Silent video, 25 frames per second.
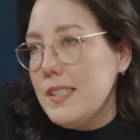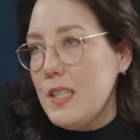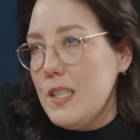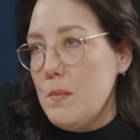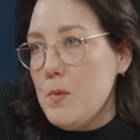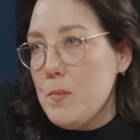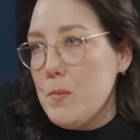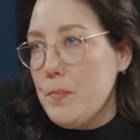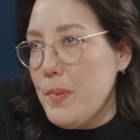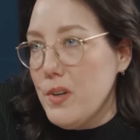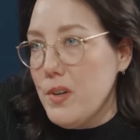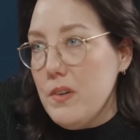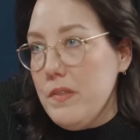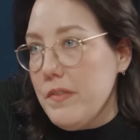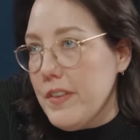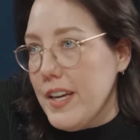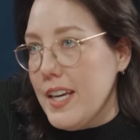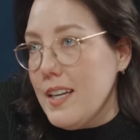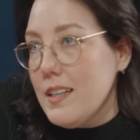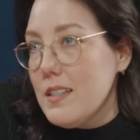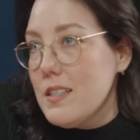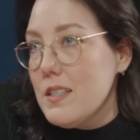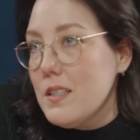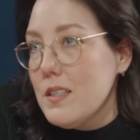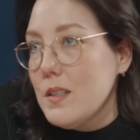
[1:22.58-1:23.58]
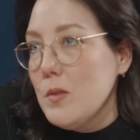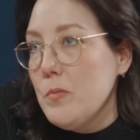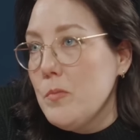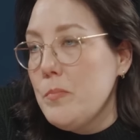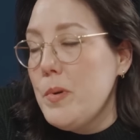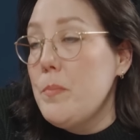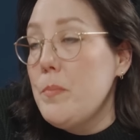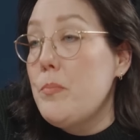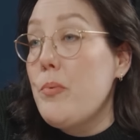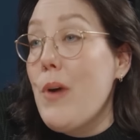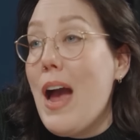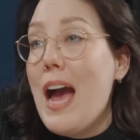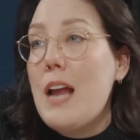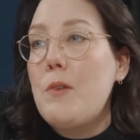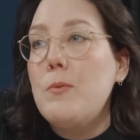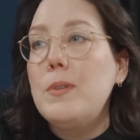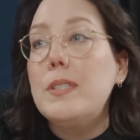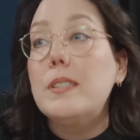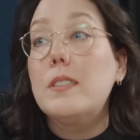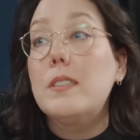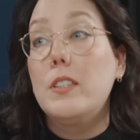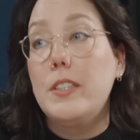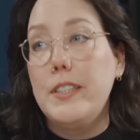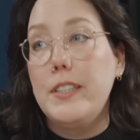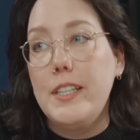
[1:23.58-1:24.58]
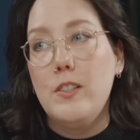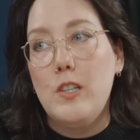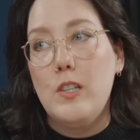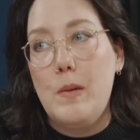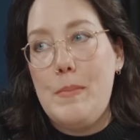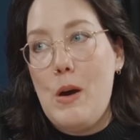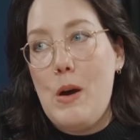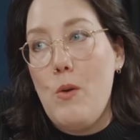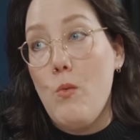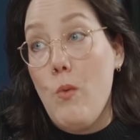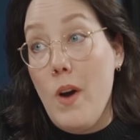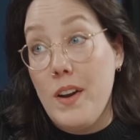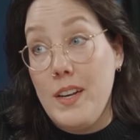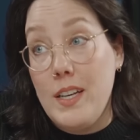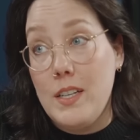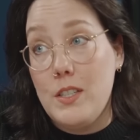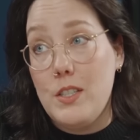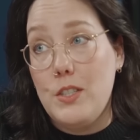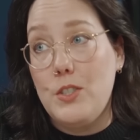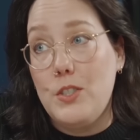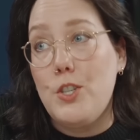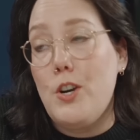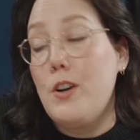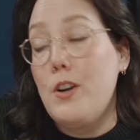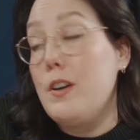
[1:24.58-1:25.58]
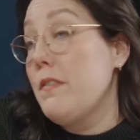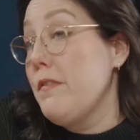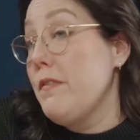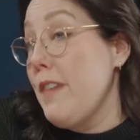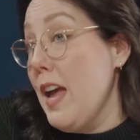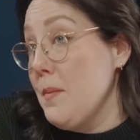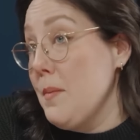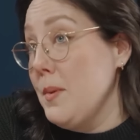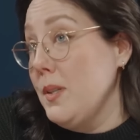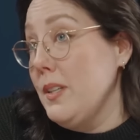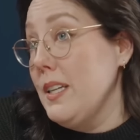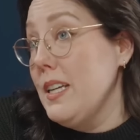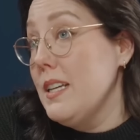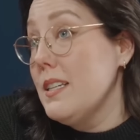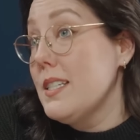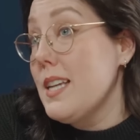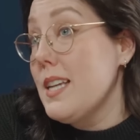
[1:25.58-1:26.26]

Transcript: seemed perfect. But Brad was clear about wanting to start a family,